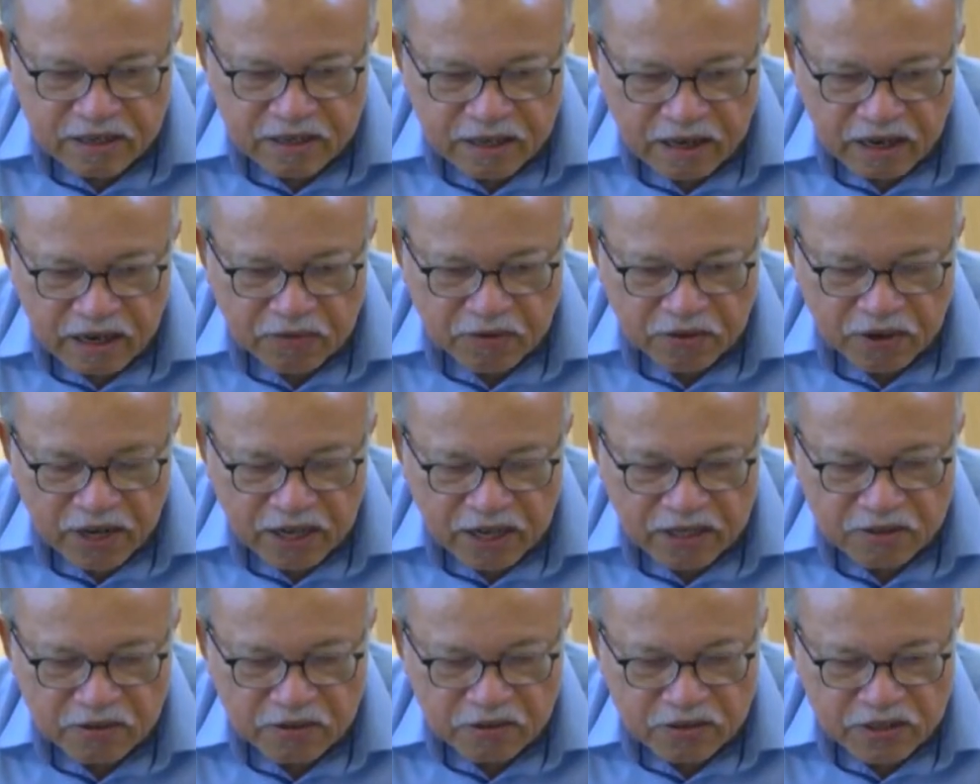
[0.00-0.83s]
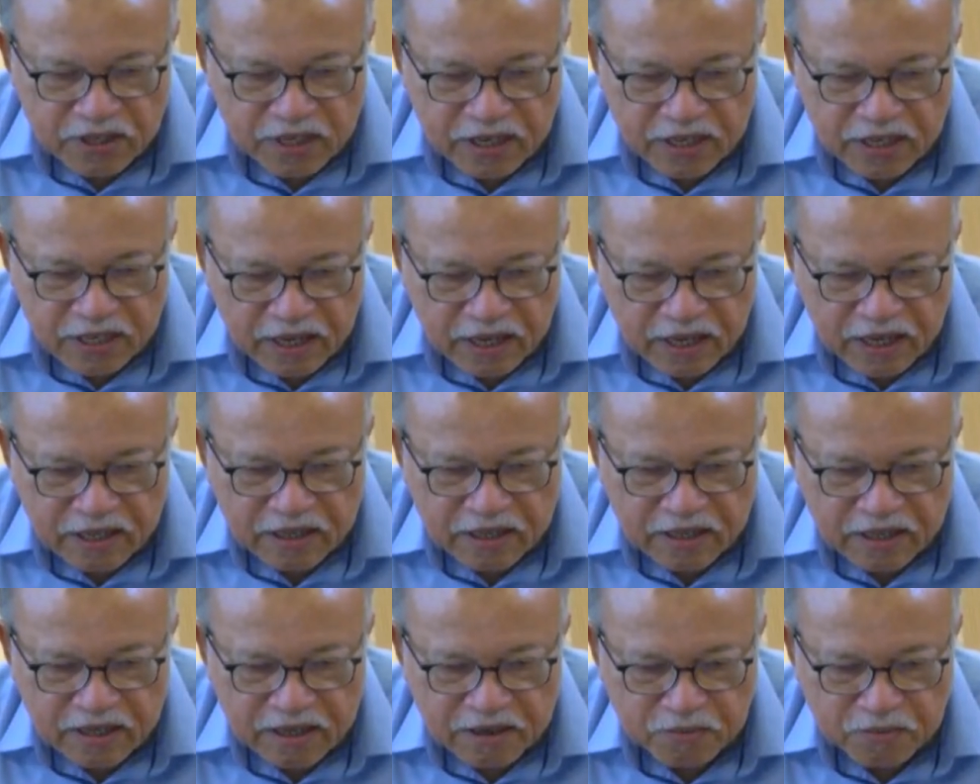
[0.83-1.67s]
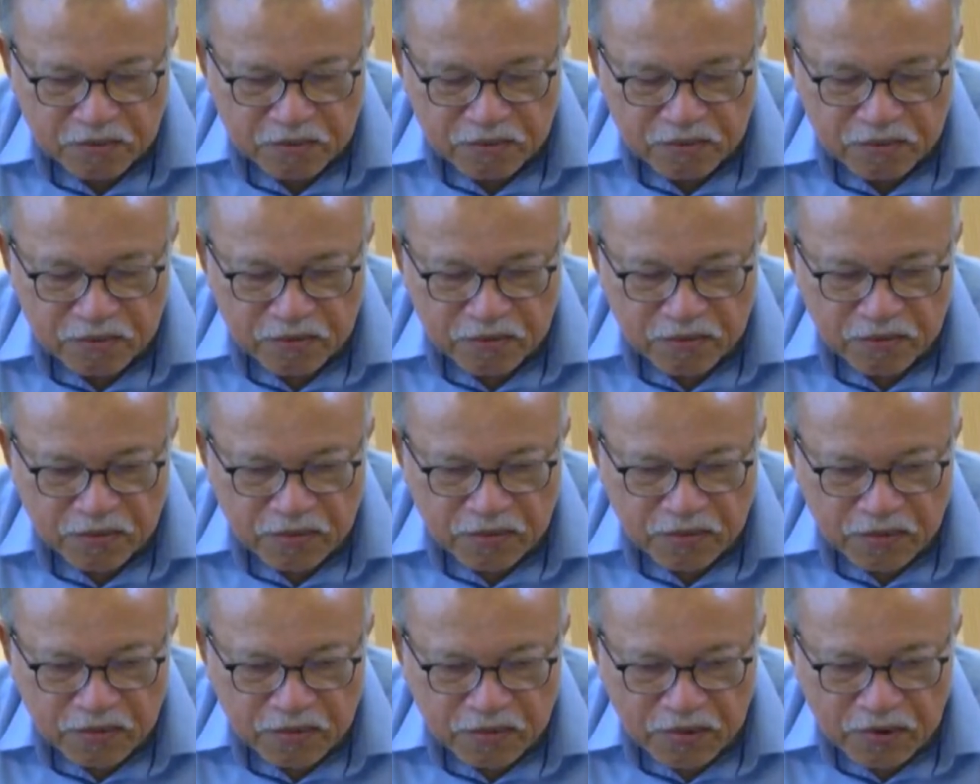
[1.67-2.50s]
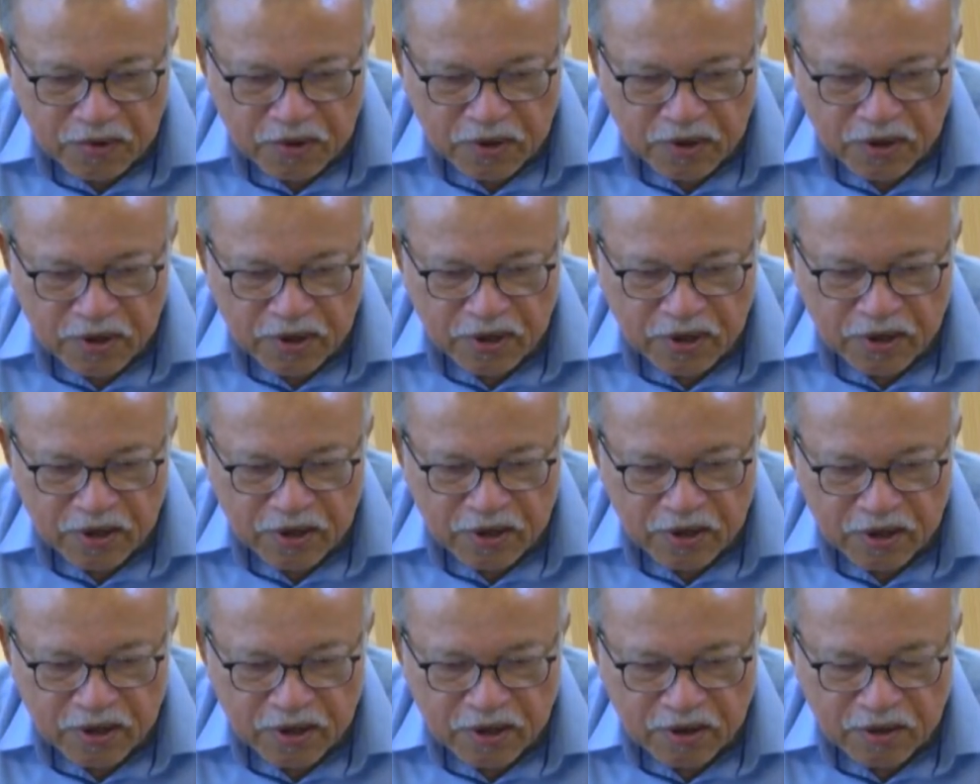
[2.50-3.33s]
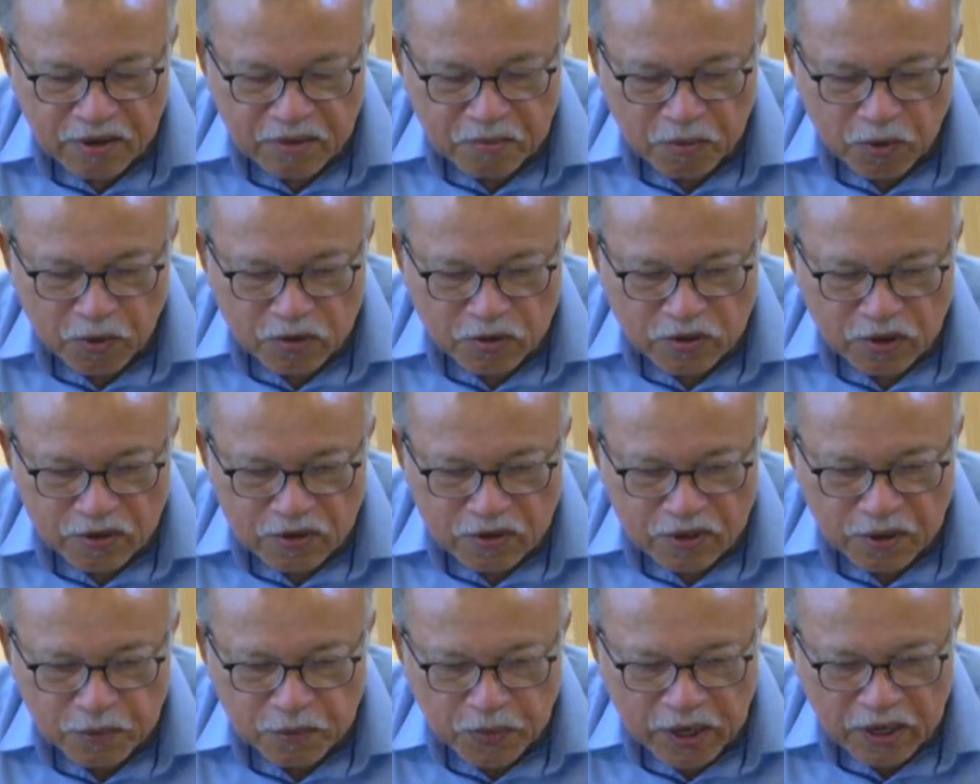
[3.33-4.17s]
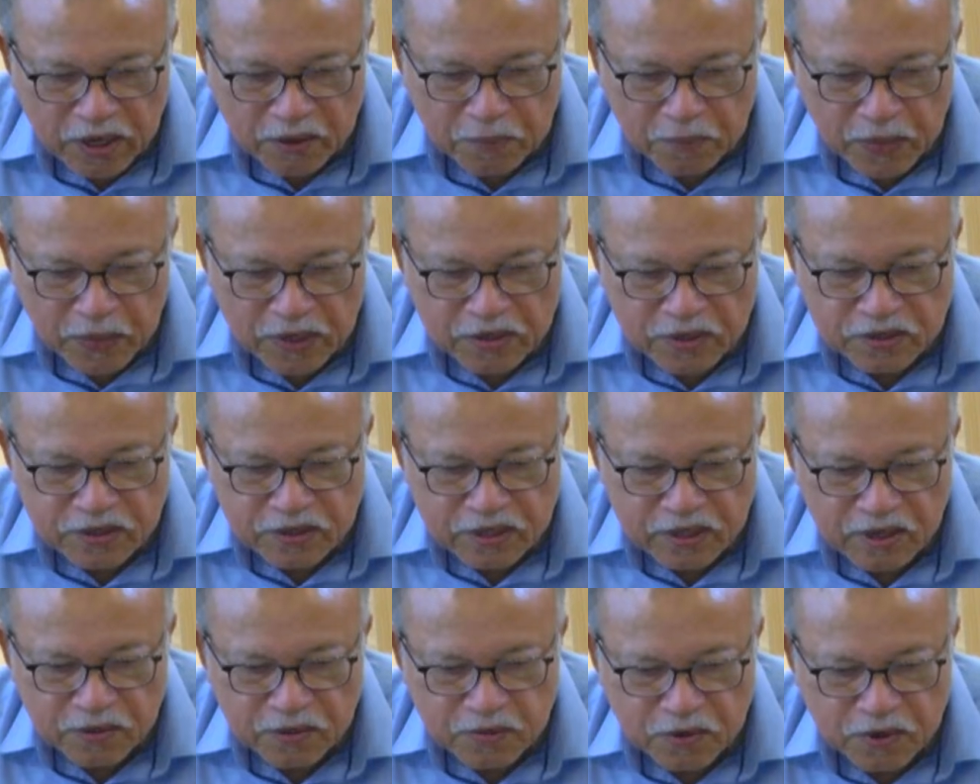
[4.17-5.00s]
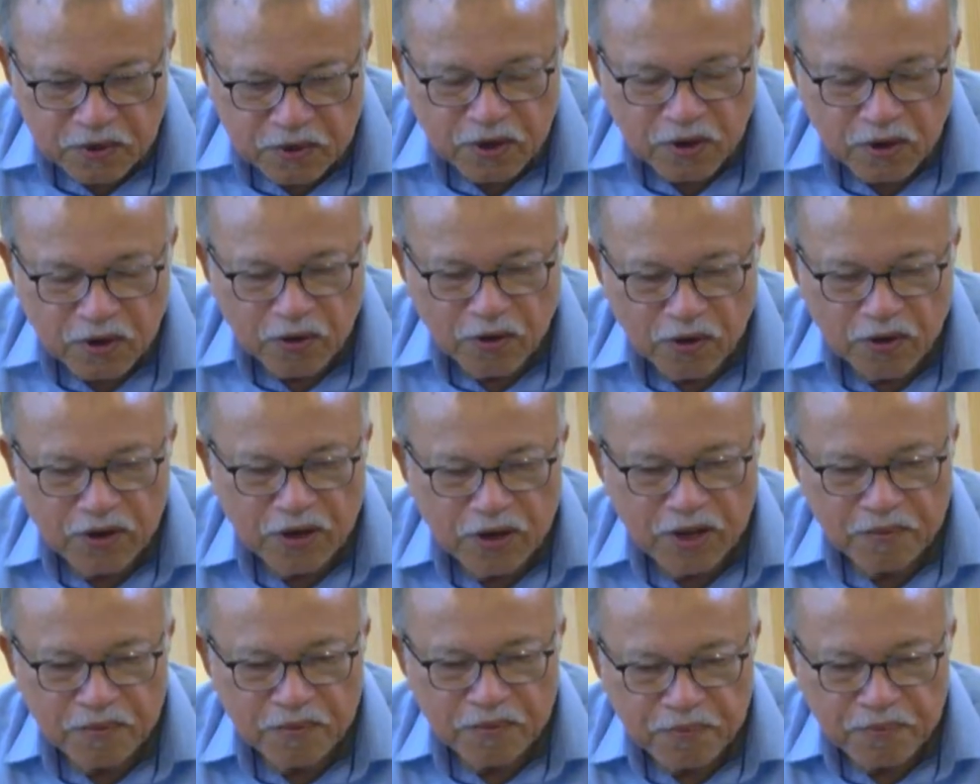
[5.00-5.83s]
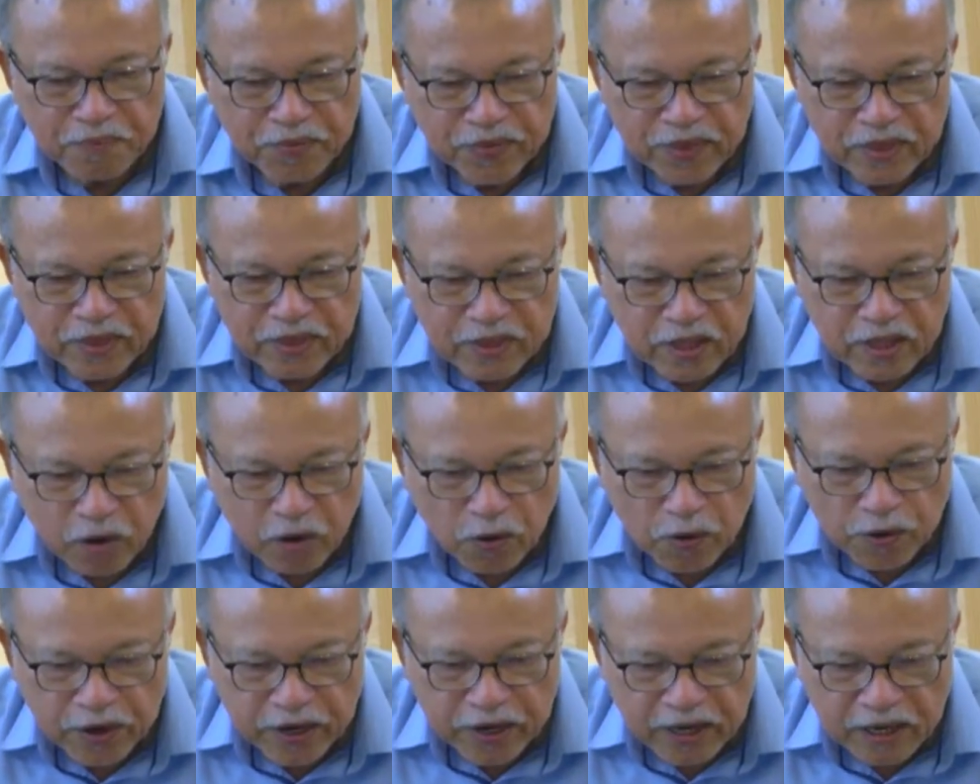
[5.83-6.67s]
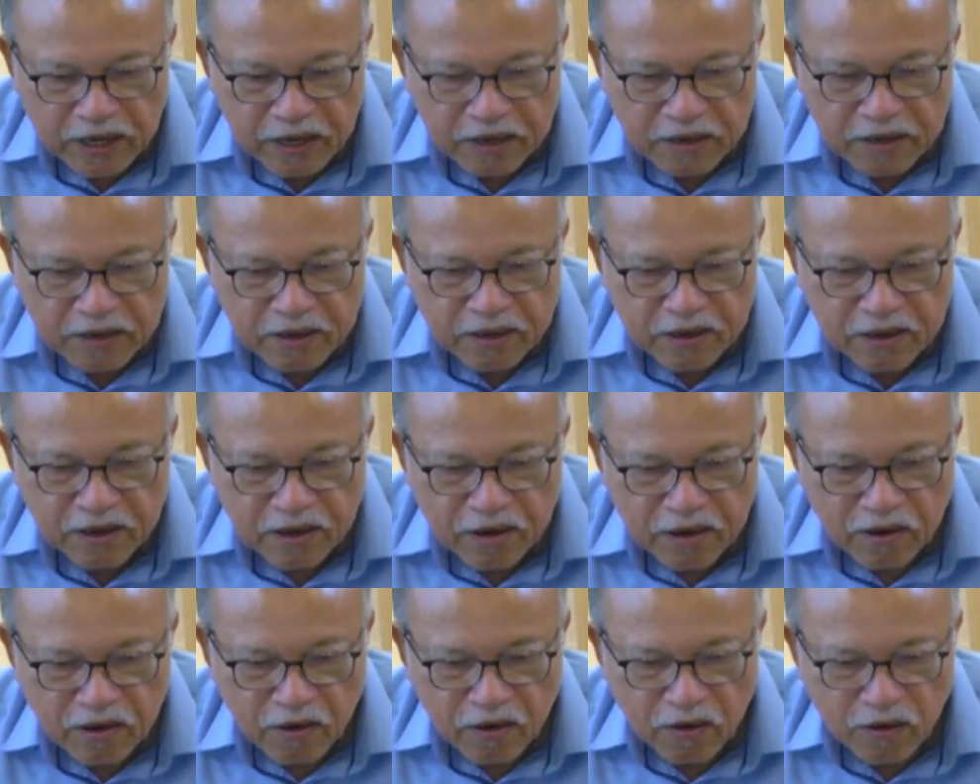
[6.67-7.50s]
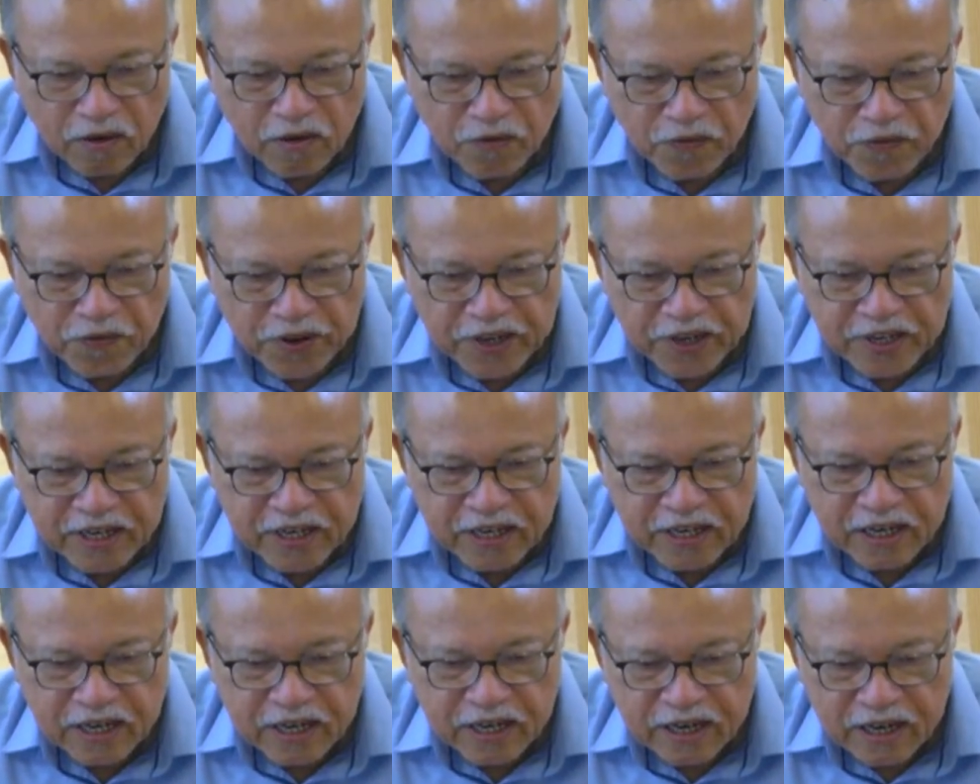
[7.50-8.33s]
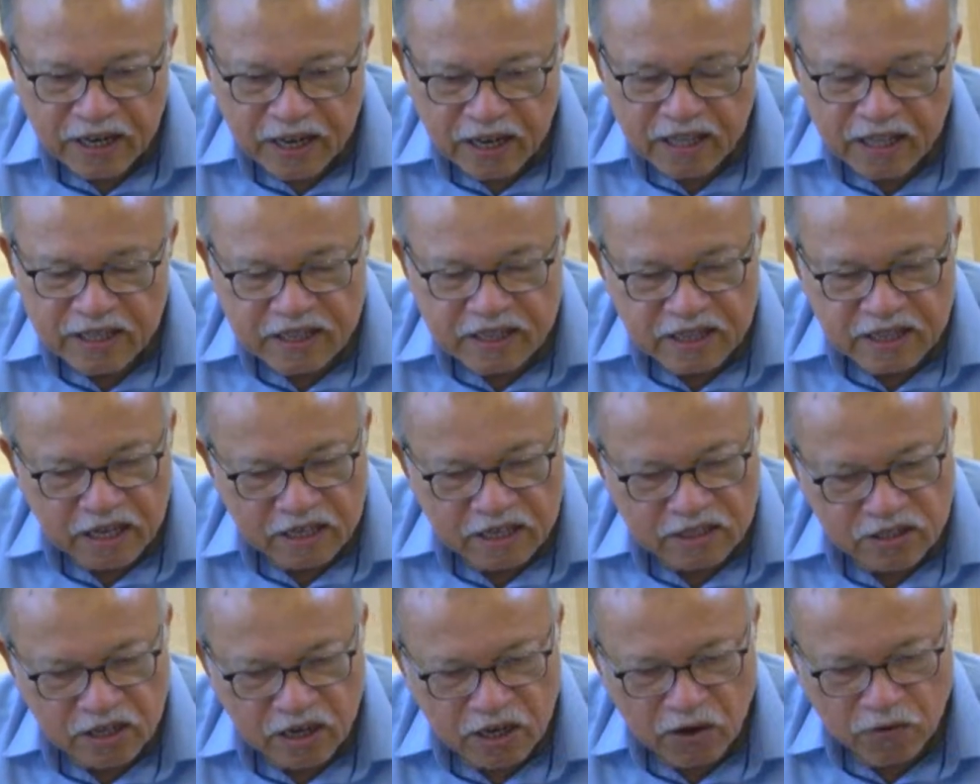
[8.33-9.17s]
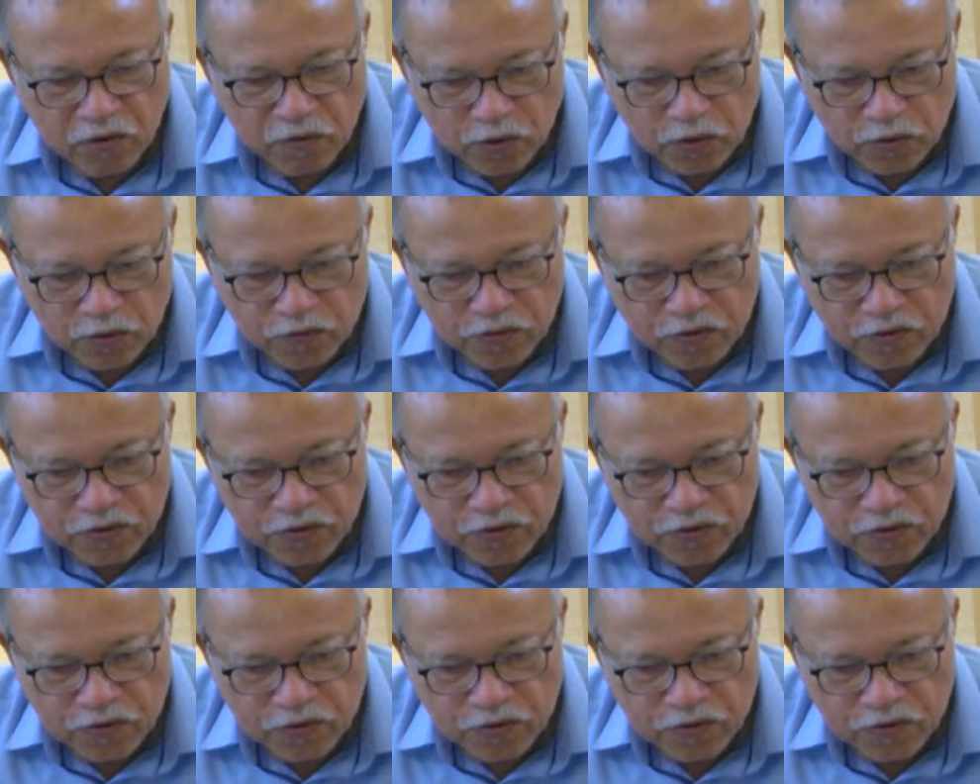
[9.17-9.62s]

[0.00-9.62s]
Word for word: I would like to say that um, uh, most of the Malay manuscripts were on uh, Tawhid, on Fiqh and Tasawuf.